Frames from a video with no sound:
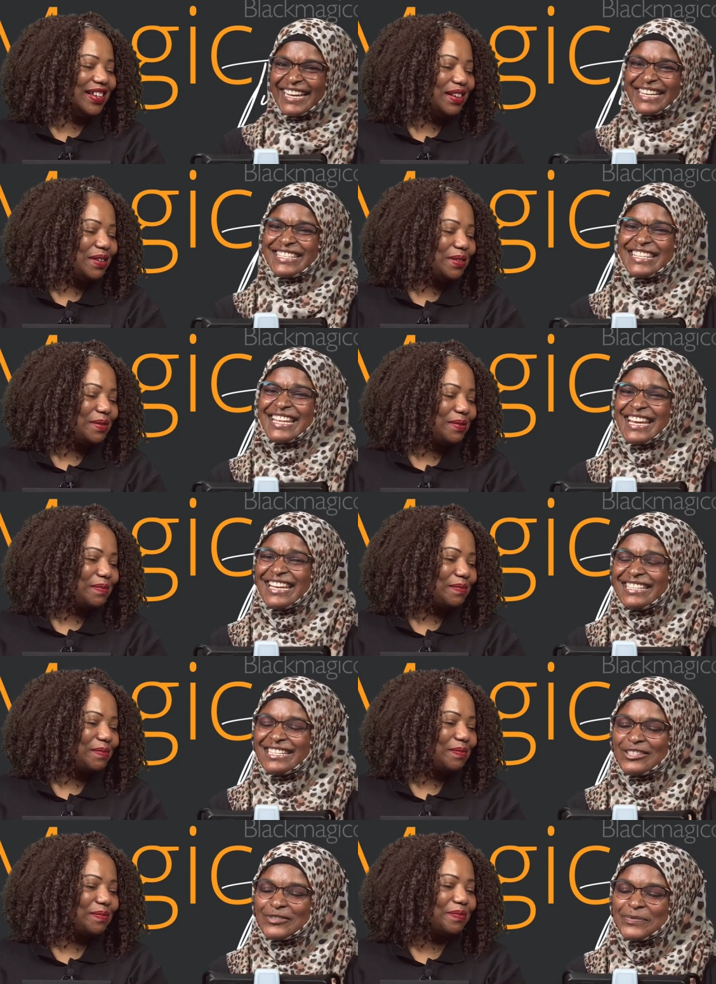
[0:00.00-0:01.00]
Speaker 1: yes, guys,
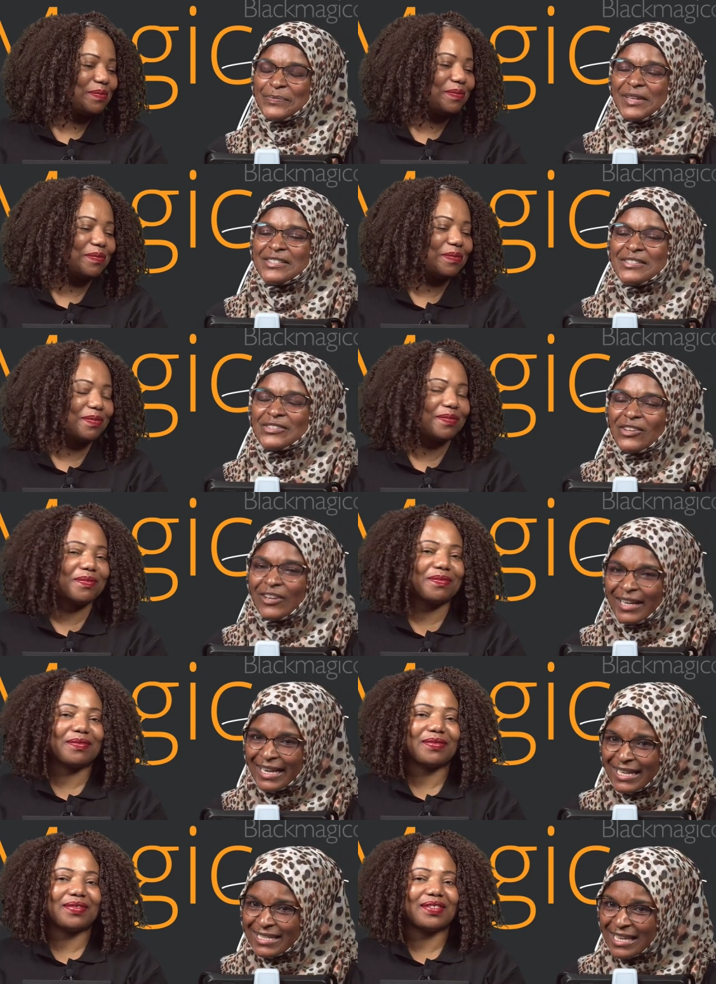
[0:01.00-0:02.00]
it's been so
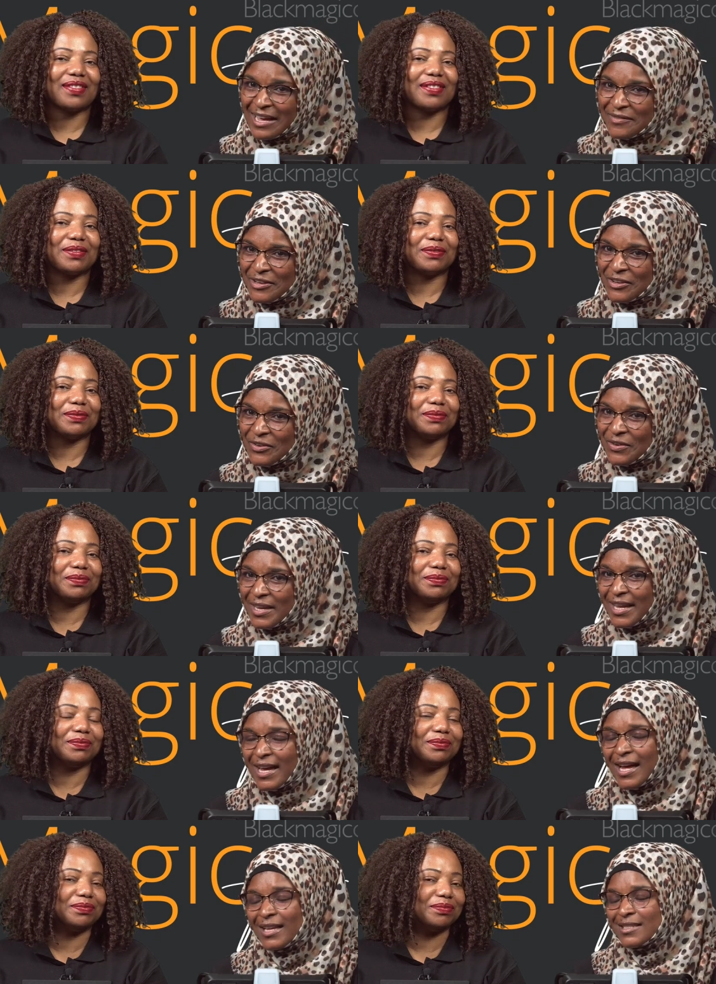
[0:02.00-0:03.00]
nice having you here
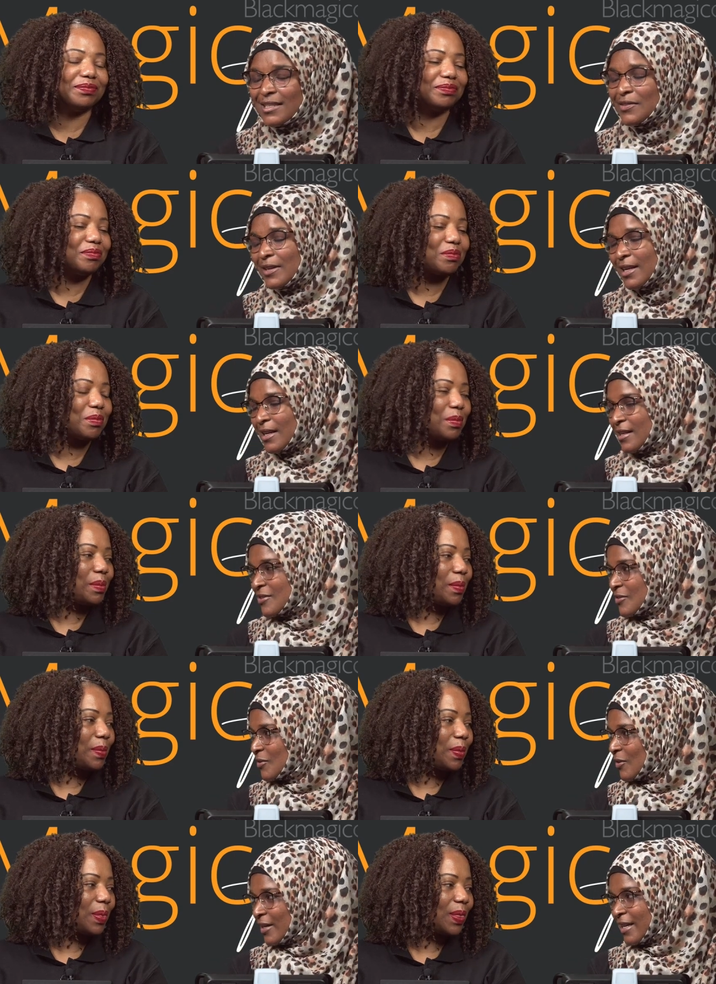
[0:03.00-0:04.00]
and definitely
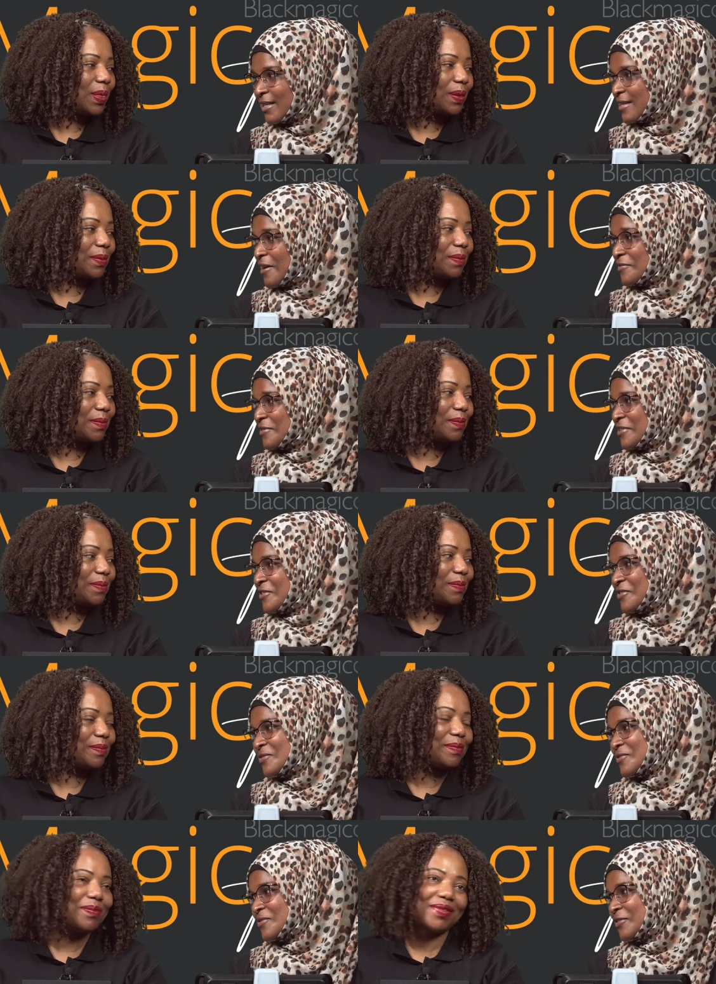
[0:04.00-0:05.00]
so nice having
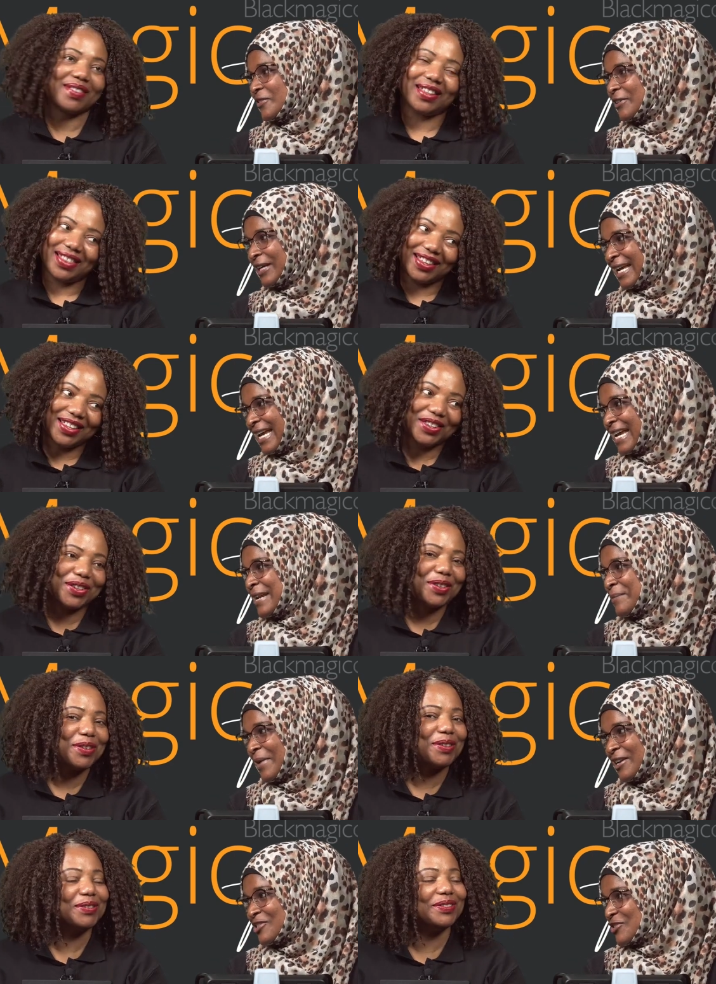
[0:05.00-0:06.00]
you thank in you.
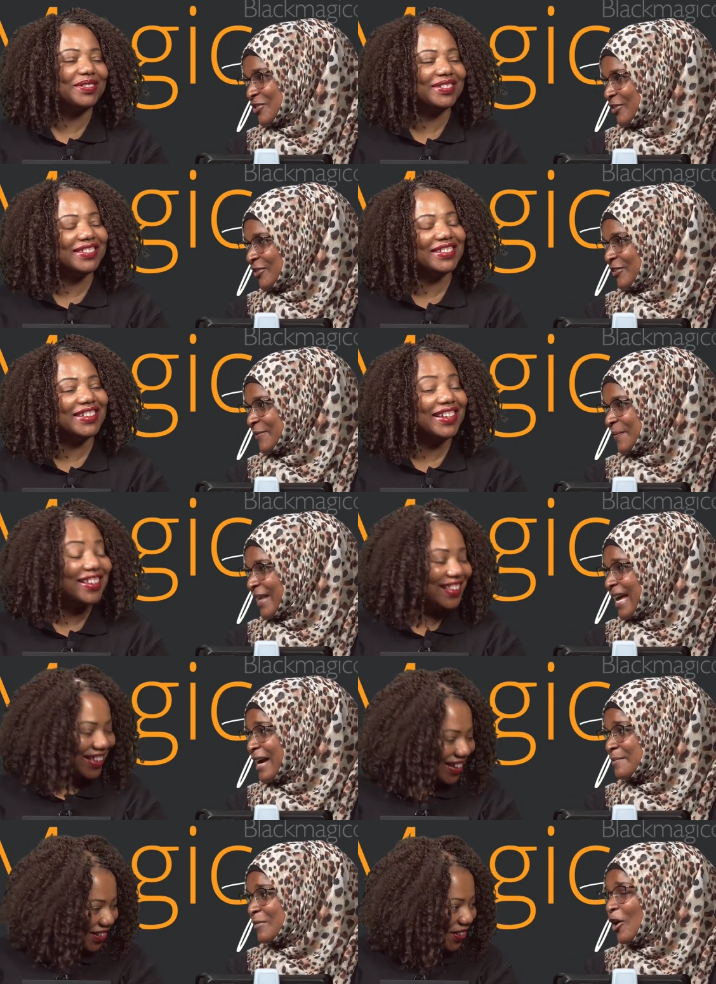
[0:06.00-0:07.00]
my show. Yeah,
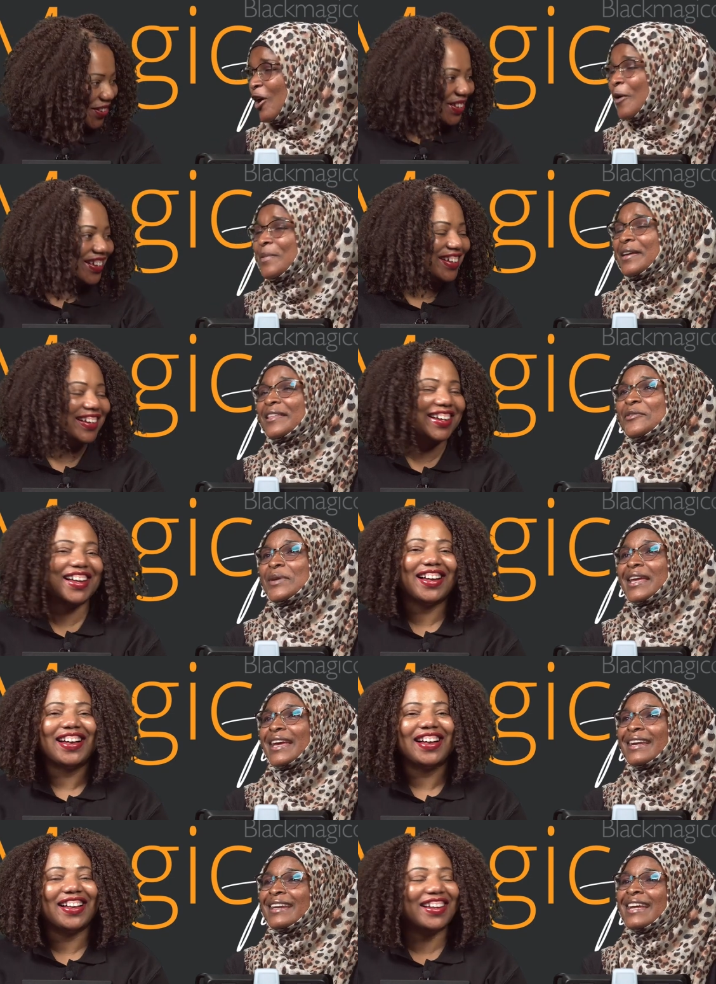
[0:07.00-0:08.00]
I'm you. hoping that we
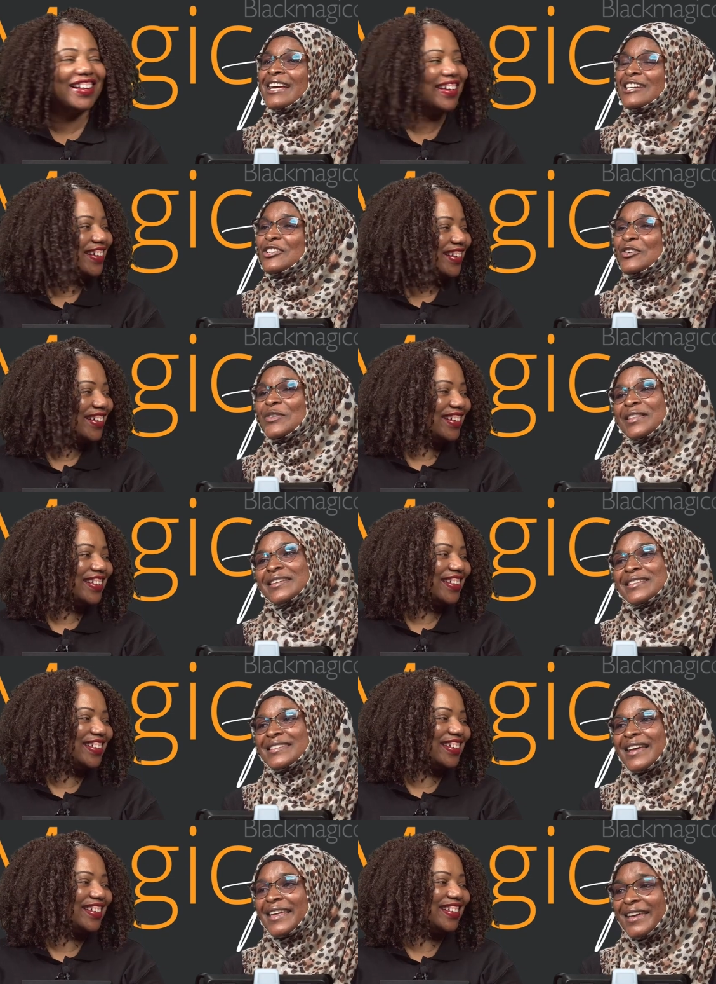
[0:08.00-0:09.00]
can do this
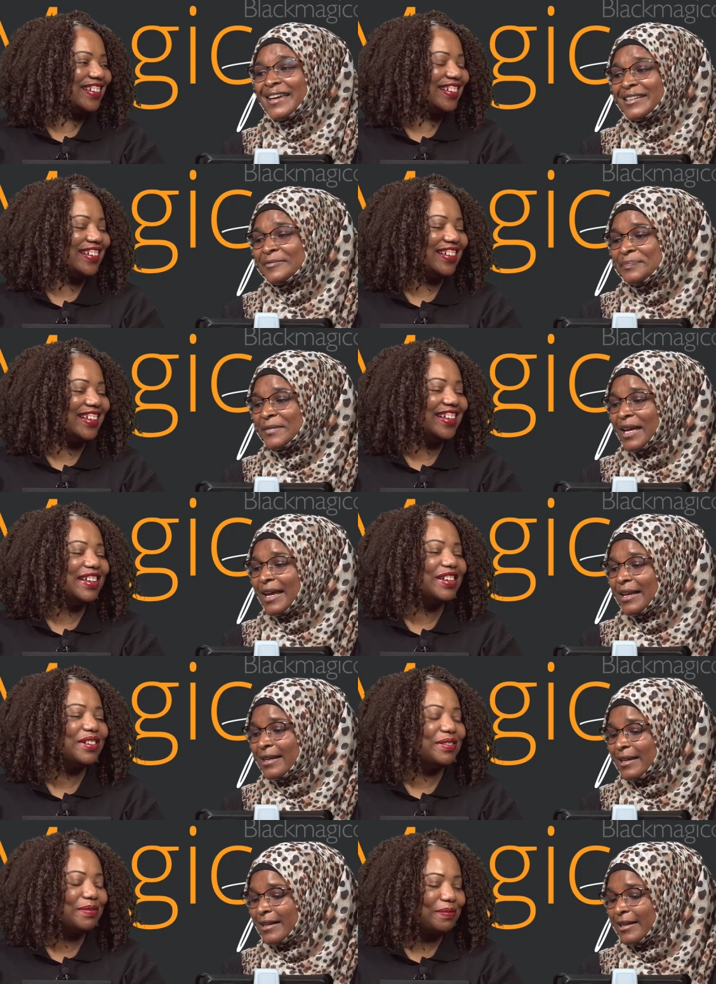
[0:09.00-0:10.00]
again
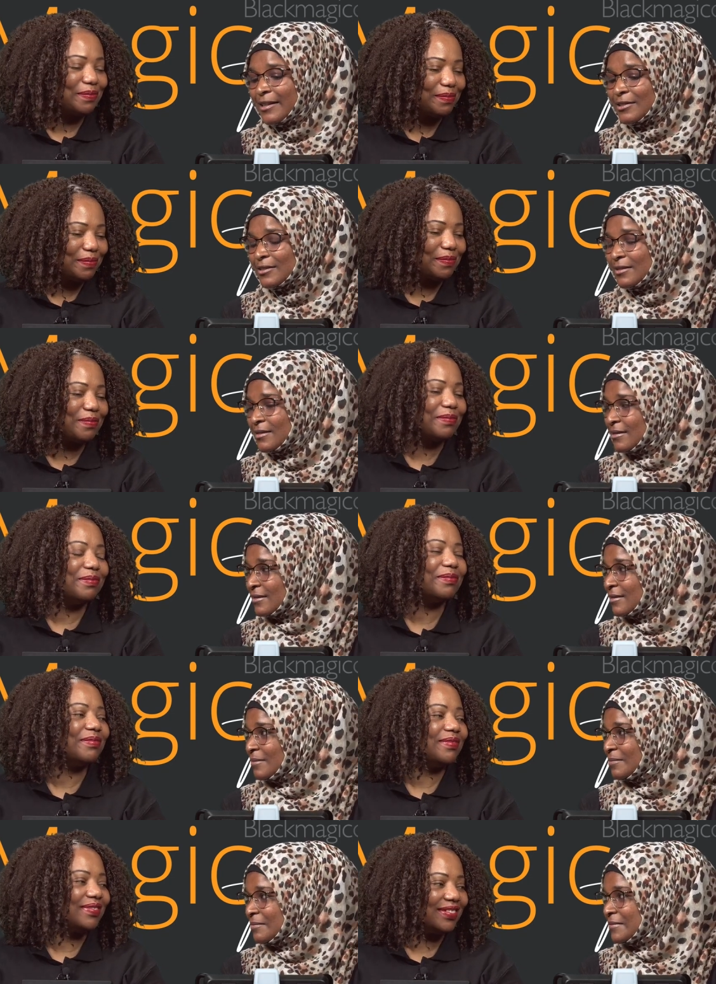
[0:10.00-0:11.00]
and uh,
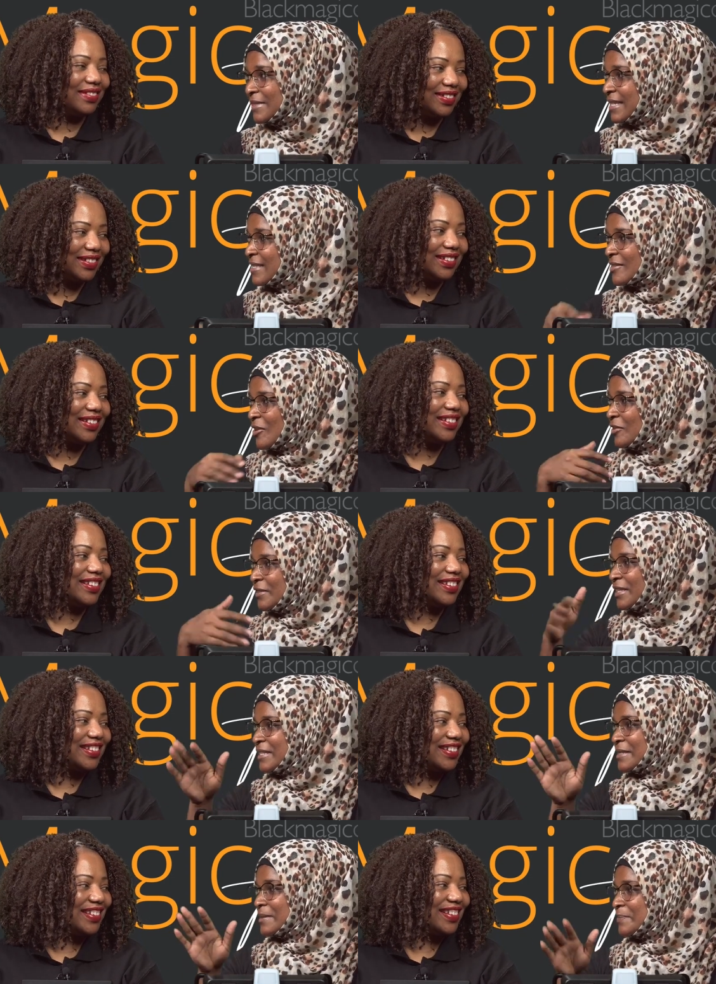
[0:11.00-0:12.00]
since COVID
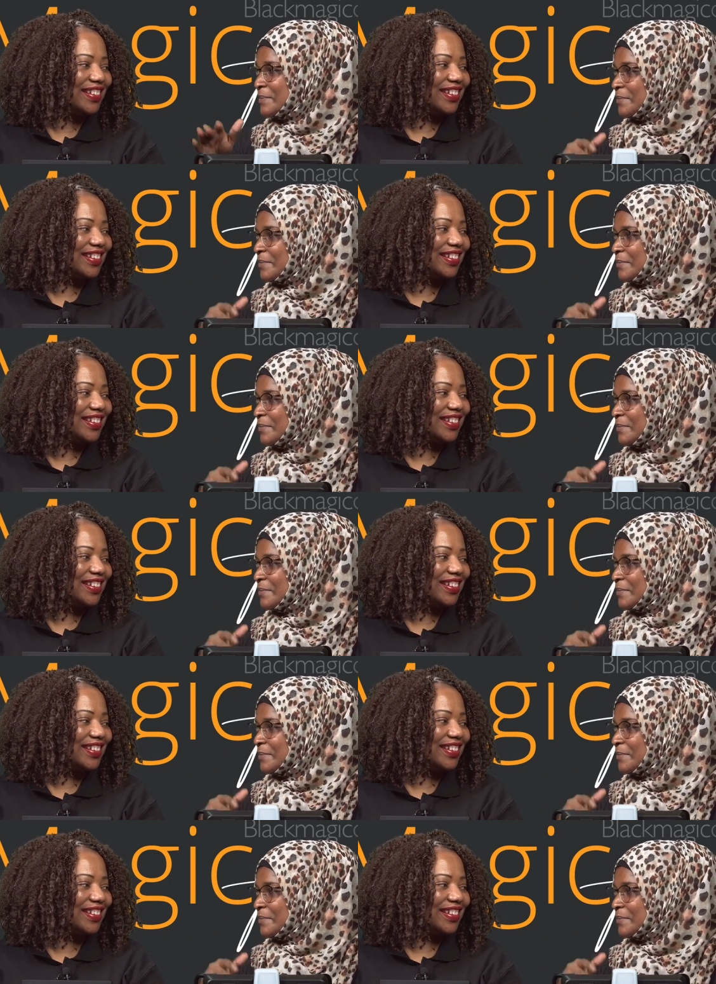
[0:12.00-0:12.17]
is